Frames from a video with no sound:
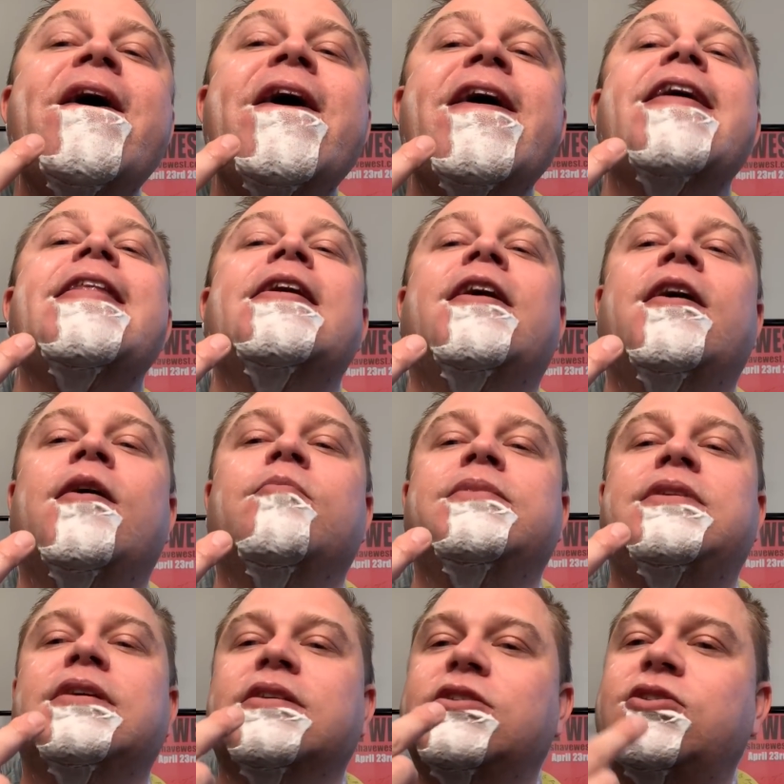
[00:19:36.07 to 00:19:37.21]
and up
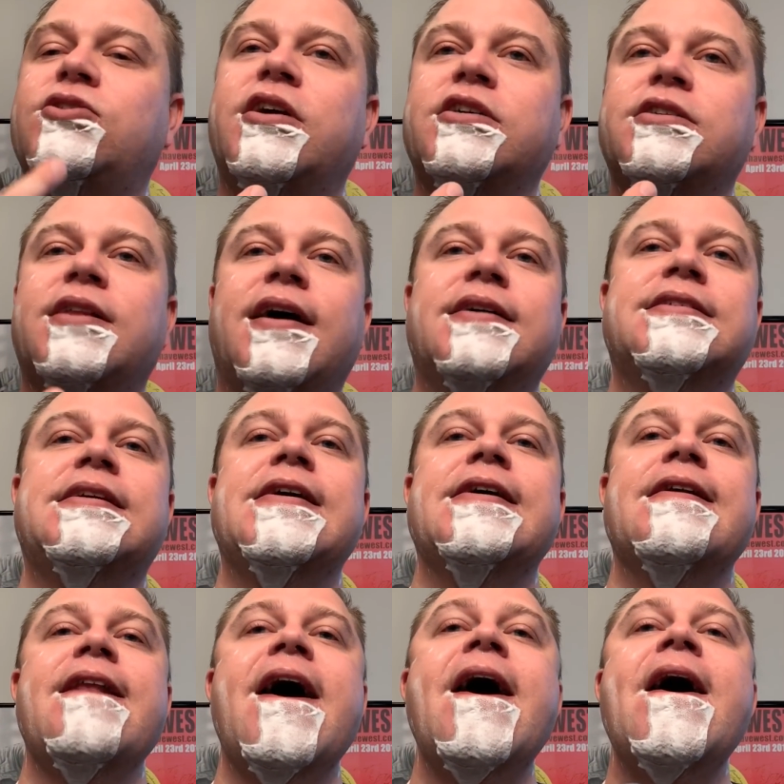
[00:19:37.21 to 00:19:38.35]
to stretch that
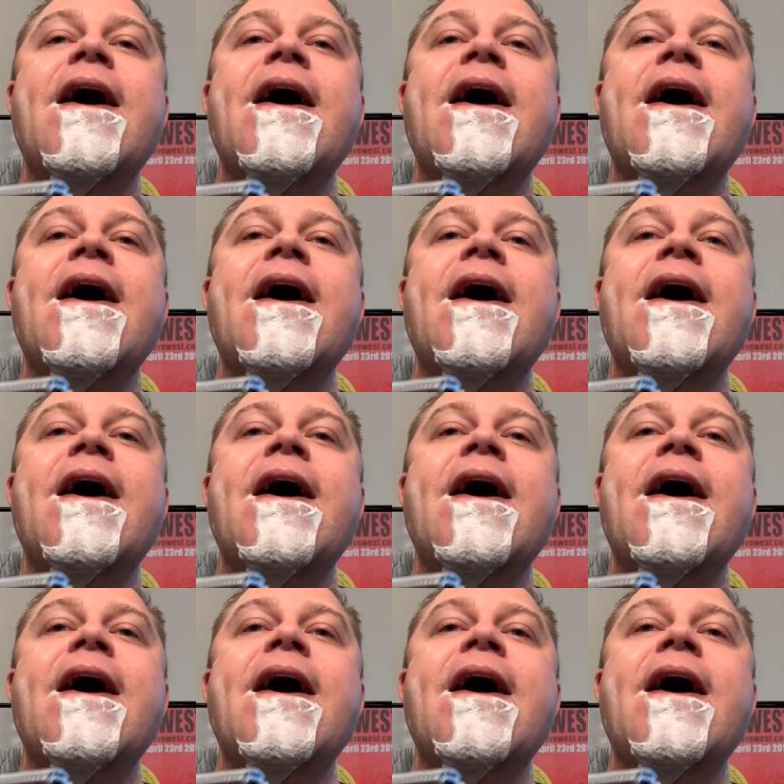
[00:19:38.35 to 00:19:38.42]
skin.